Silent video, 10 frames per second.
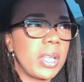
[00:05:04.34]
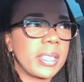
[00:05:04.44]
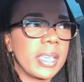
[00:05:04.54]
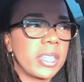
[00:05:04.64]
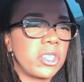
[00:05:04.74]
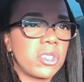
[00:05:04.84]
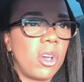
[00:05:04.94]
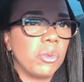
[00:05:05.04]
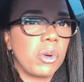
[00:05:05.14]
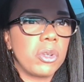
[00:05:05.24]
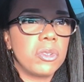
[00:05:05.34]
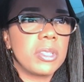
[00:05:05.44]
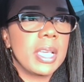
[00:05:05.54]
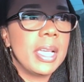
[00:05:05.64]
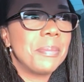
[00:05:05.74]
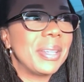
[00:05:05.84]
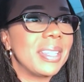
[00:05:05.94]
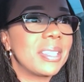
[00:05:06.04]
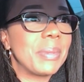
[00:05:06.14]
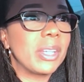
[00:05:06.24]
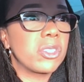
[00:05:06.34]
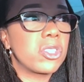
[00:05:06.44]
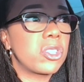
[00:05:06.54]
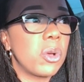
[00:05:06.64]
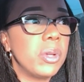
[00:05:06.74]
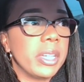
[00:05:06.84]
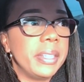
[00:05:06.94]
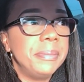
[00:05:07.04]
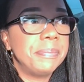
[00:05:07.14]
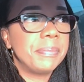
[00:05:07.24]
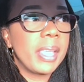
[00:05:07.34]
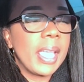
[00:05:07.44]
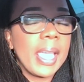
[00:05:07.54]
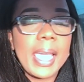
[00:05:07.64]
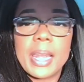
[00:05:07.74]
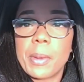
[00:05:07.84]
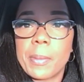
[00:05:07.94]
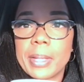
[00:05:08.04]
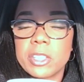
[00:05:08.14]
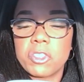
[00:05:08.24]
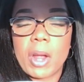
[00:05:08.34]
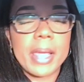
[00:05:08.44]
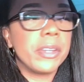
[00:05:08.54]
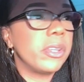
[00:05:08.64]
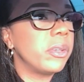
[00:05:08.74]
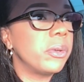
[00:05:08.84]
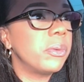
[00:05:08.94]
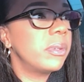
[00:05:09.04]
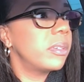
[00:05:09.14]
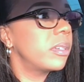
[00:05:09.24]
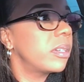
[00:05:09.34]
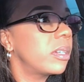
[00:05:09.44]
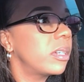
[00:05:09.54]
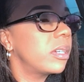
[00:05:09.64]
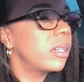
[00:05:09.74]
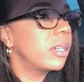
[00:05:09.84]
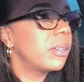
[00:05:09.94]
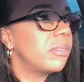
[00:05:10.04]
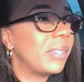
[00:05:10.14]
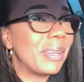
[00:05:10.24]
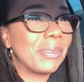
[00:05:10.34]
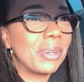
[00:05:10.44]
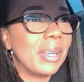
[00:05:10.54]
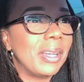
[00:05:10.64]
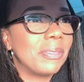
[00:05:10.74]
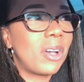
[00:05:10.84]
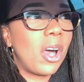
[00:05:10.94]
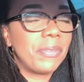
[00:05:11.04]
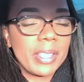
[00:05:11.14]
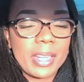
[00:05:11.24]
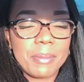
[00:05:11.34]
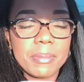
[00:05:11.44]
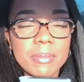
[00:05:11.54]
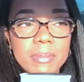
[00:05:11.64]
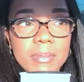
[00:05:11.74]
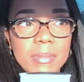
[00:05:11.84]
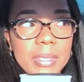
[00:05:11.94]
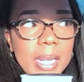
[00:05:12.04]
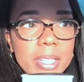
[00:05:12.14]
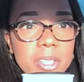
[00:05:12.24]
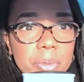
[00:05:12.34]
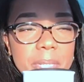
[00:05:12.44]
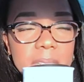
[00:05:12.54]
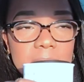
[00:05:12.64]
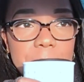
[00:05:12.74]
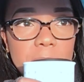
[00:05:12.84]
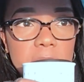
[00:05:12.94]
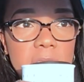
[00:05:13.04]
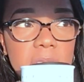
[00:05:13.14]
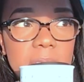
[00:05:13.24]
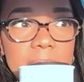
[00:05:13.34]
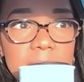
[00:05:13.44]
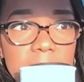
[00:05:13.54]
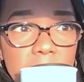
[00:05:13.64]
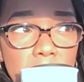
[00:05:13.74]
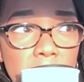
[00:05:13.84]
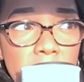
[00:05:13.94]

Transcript: I think it's just called rose, but it smells so good. And I'm about to try a new flavor of coffee that I'm that I just recently purchased. So let's see.